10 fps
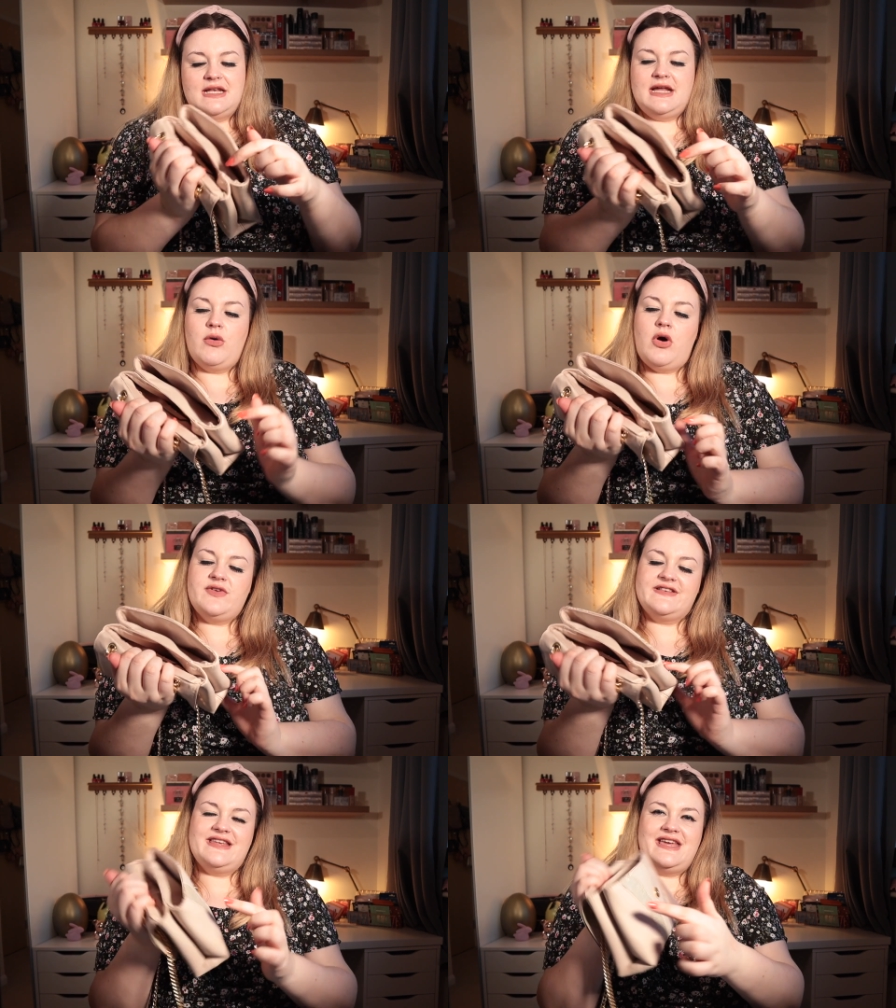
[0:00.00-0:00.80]
Now
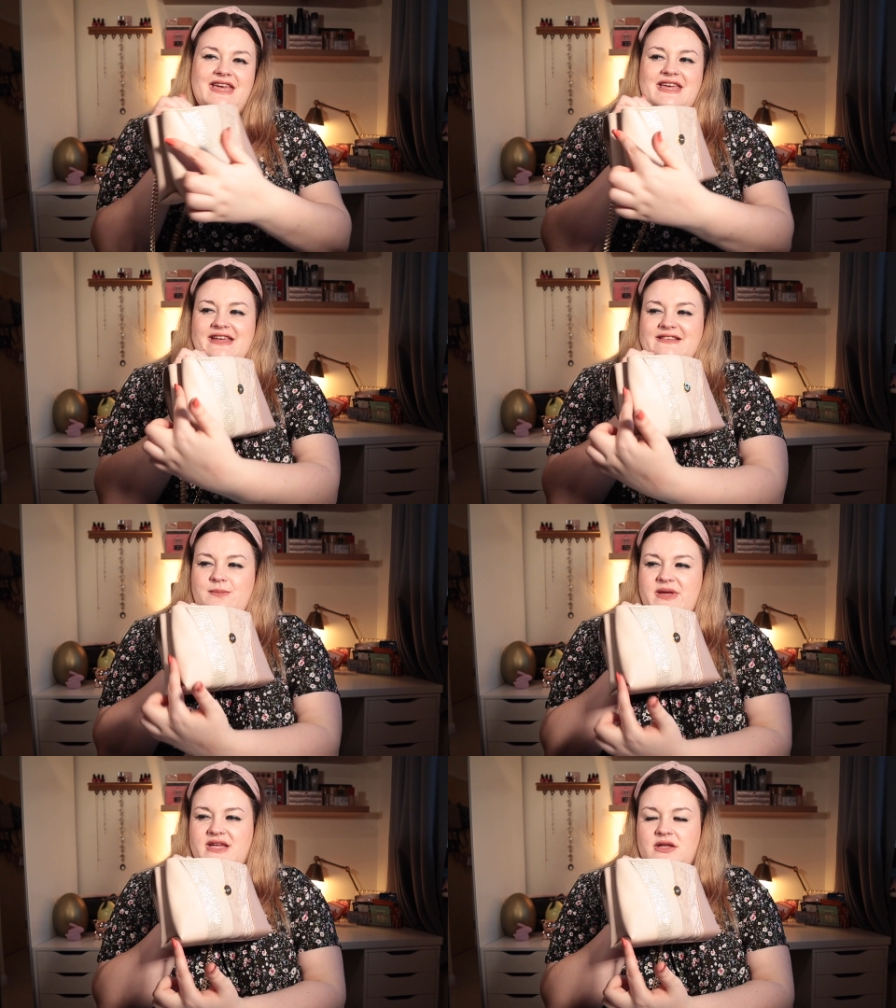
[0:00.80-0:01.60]
obviously it gets a
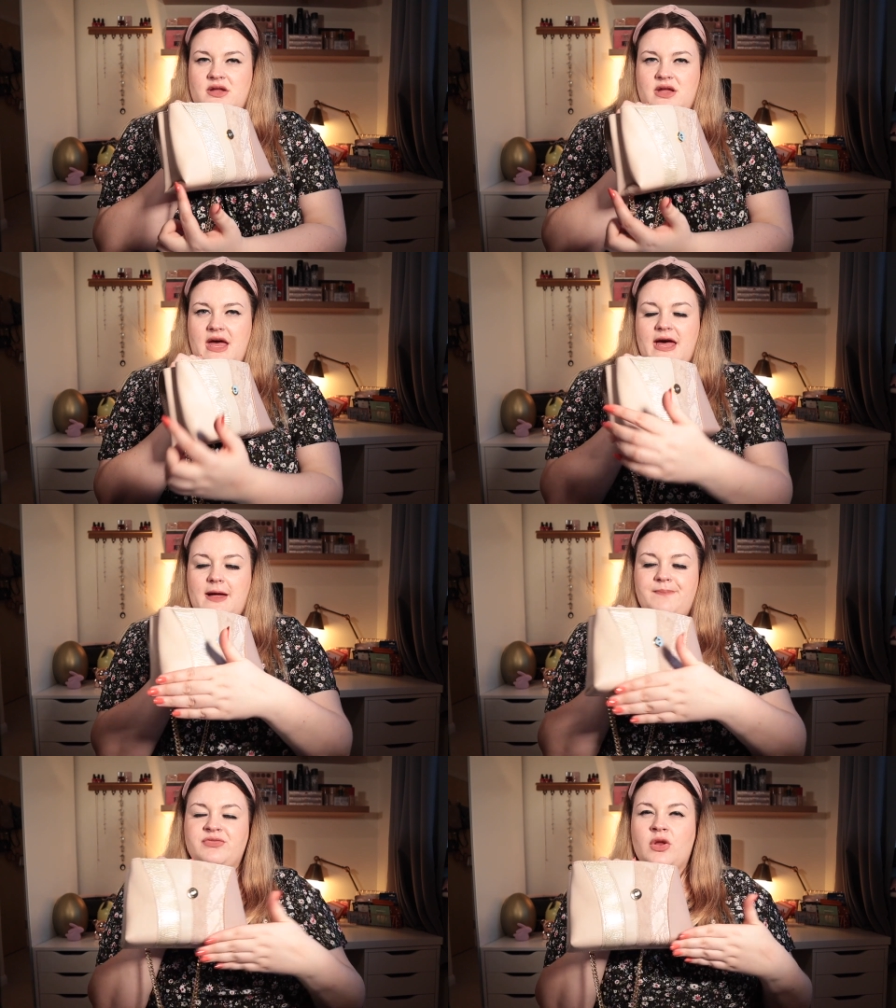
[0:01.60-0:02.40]
bit
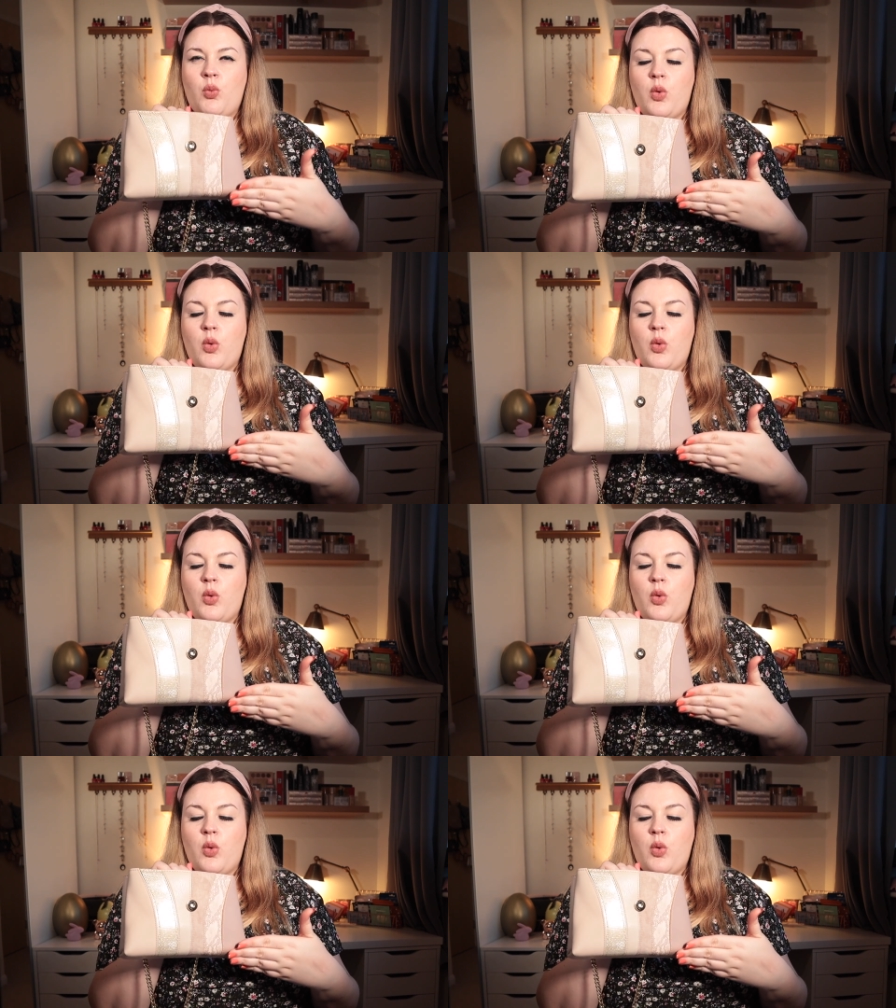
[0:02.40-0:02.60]
um,